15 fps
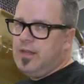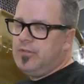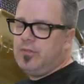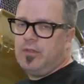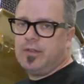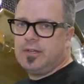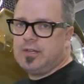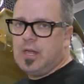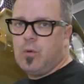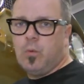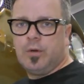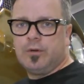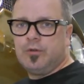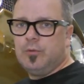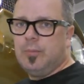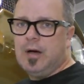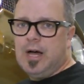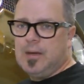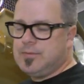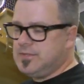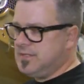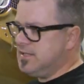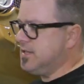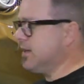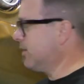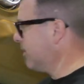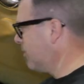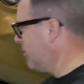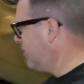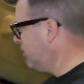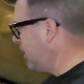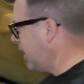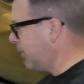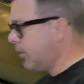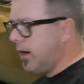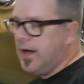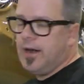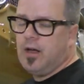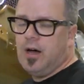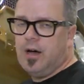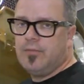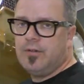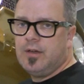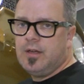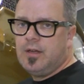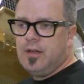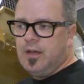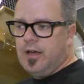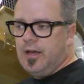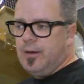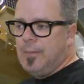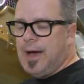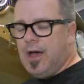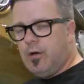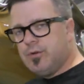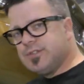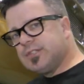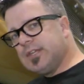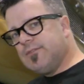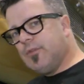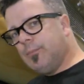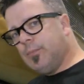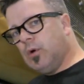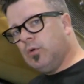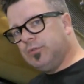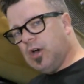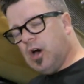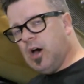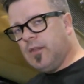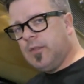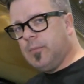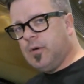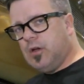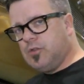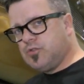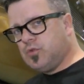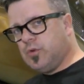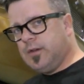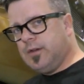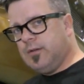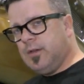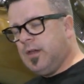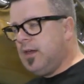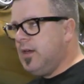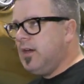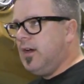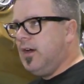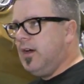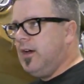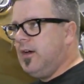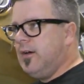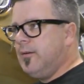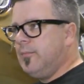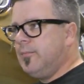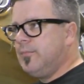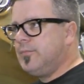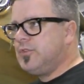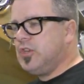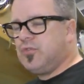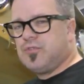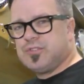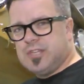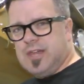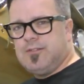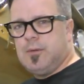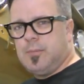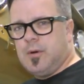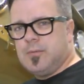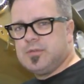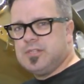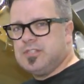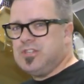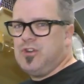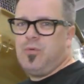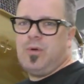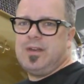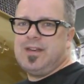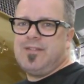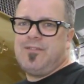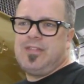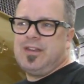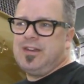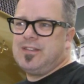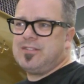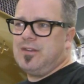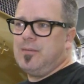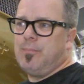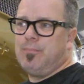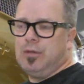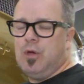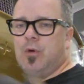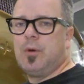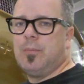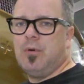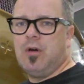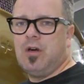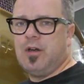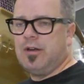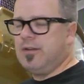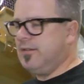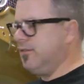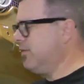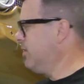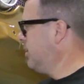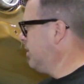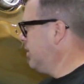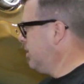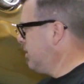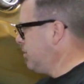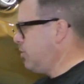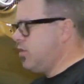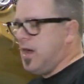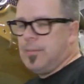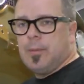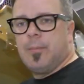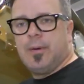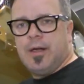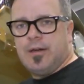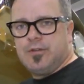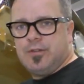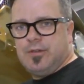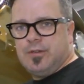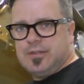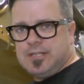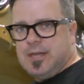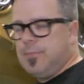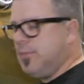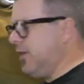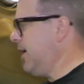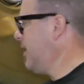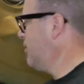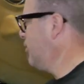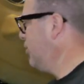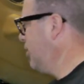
It's only gonna take one or two pops and this thing's gonna fly right off. Um, I always leave the bolt on the ball joint um, just for safety purposes. You don't want everything necessarily blown apart and you're not prepared to accept that.